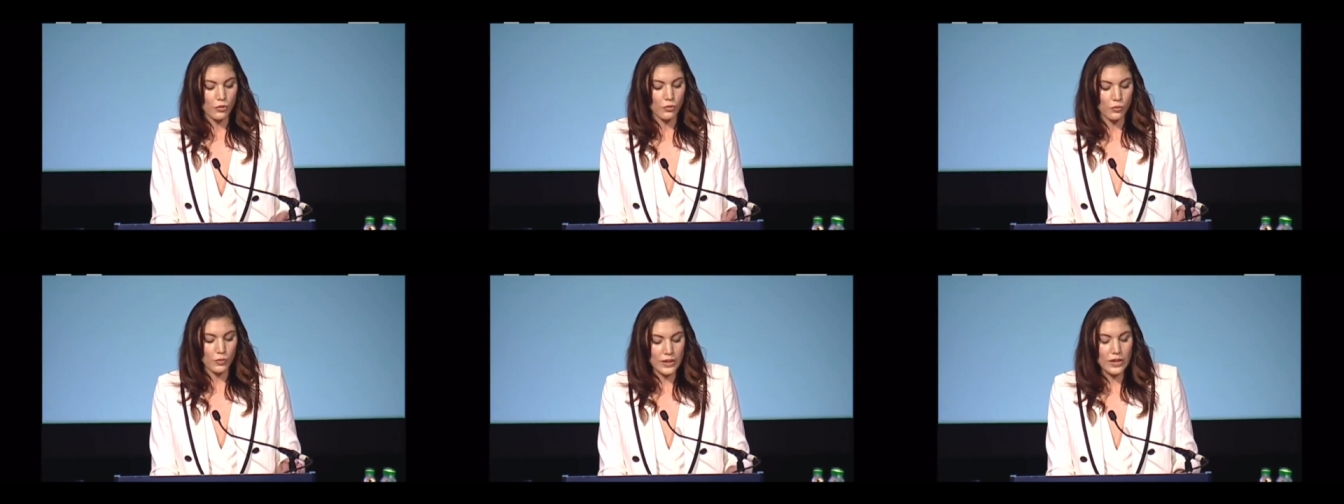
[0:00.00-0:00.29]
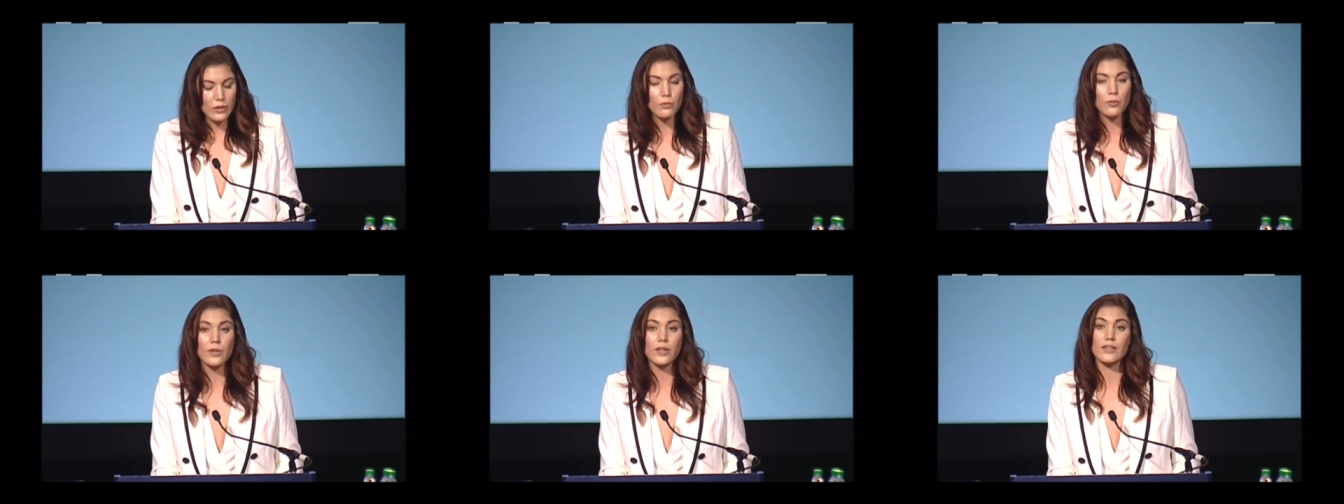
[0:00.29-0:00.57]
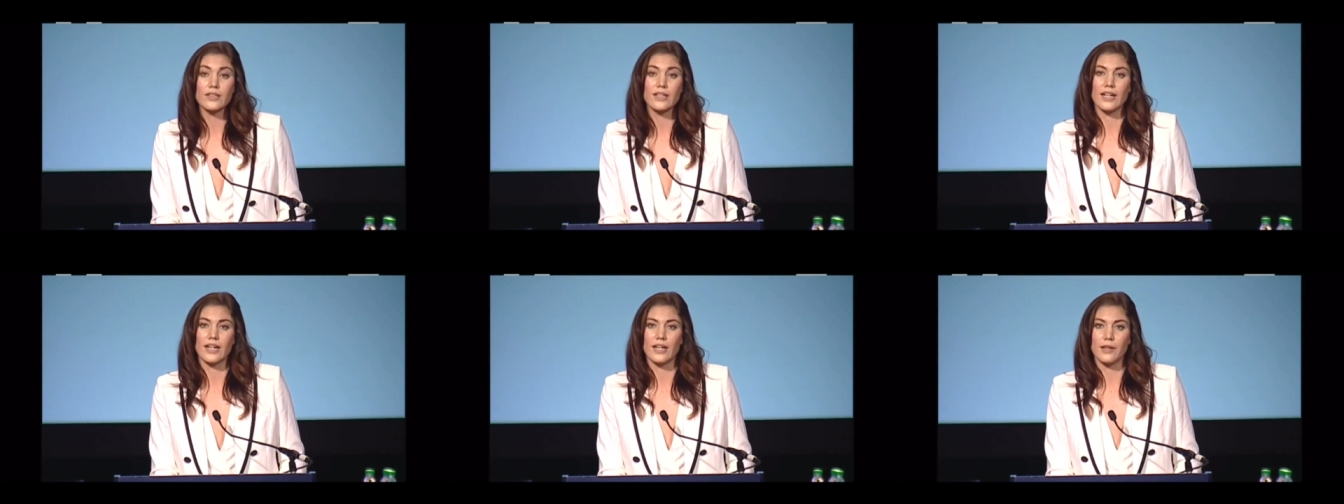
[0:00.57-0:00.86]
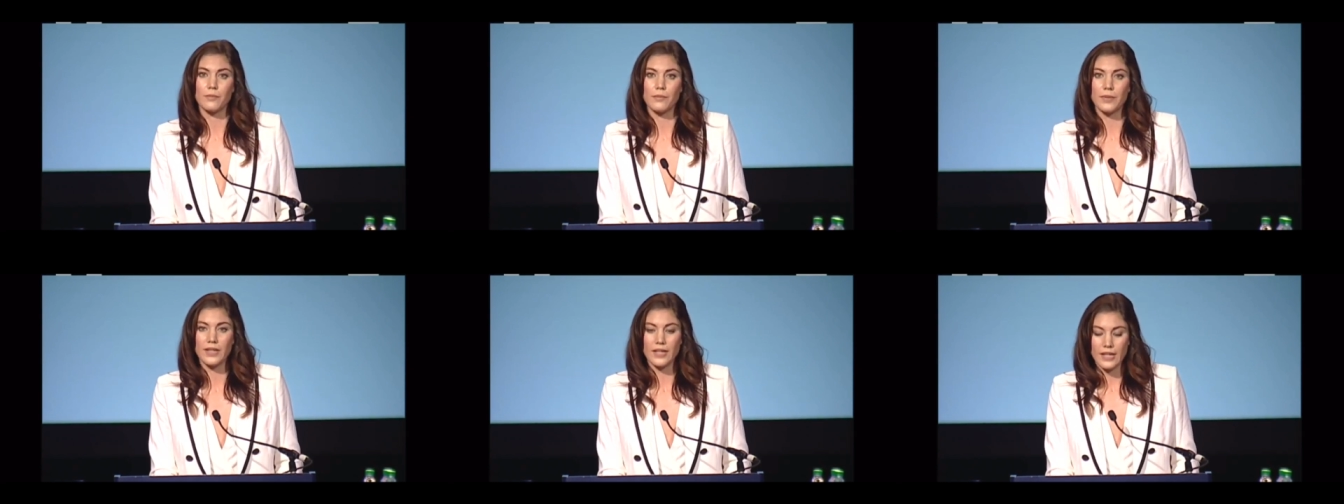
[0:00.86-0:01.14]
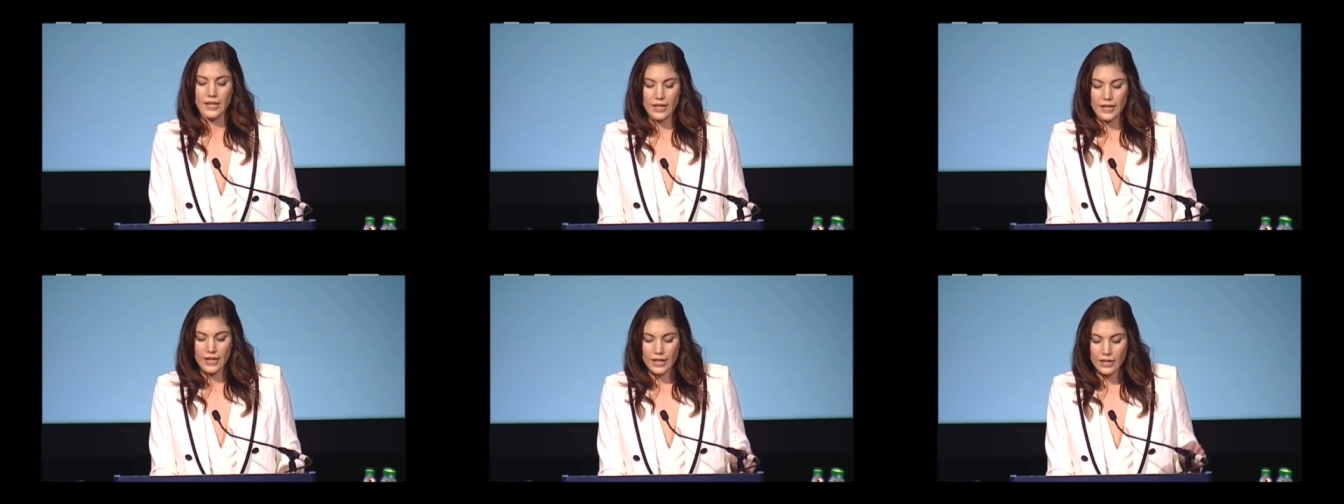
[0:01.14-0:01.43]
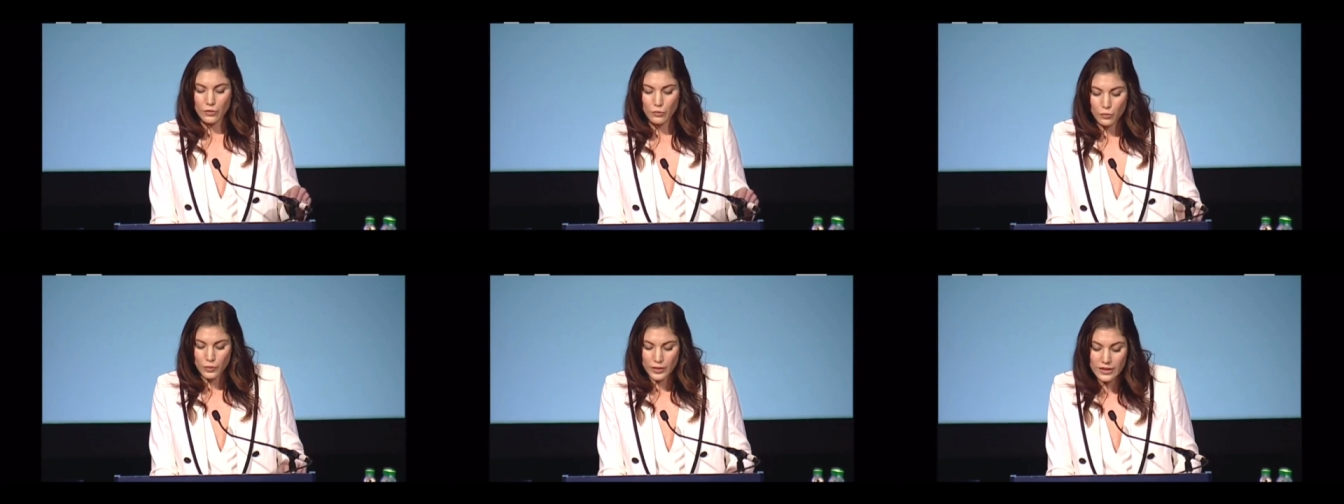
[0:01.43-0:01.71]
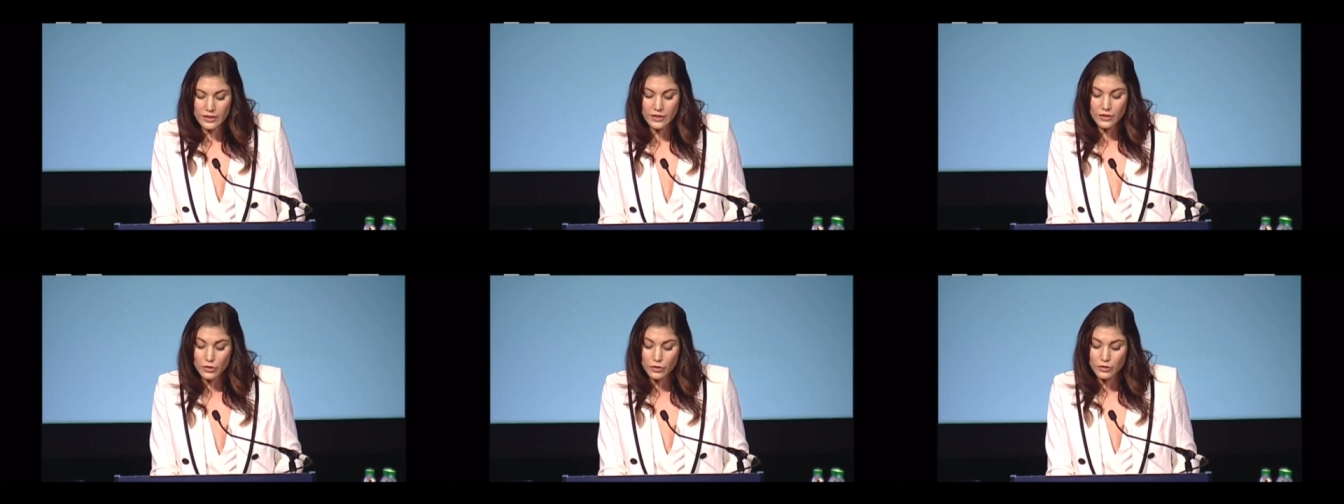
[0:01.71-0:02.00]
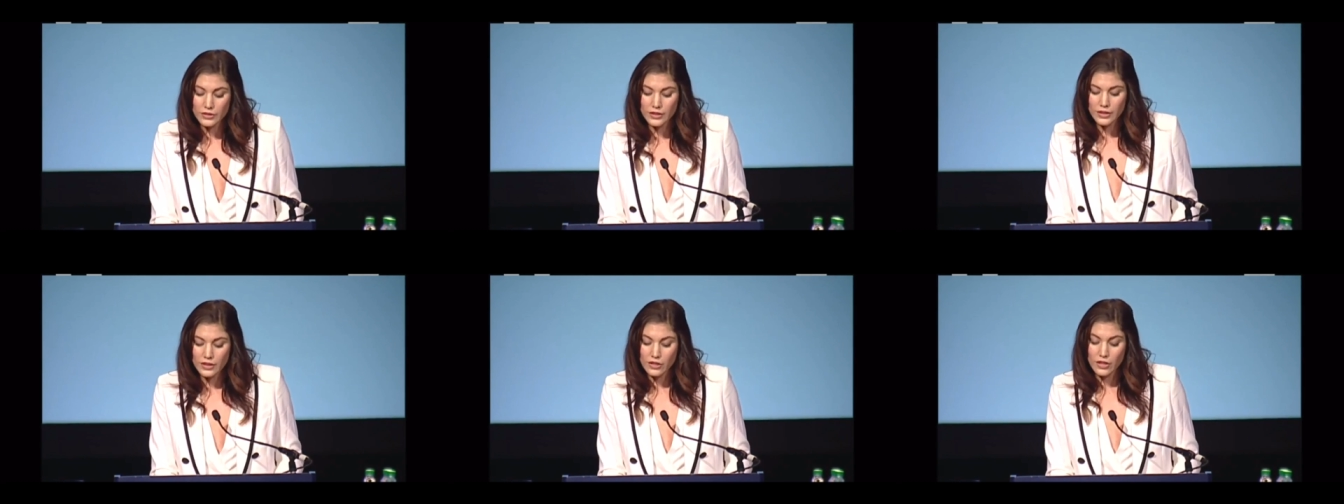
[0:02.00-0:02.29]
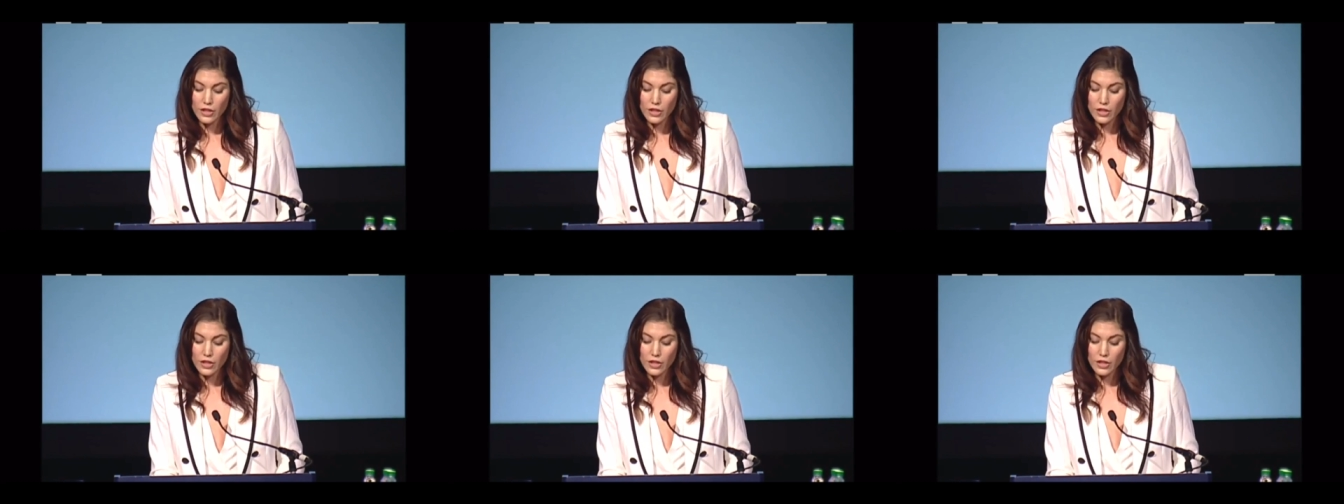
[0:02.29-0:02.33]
win a World Cup, and win the Golden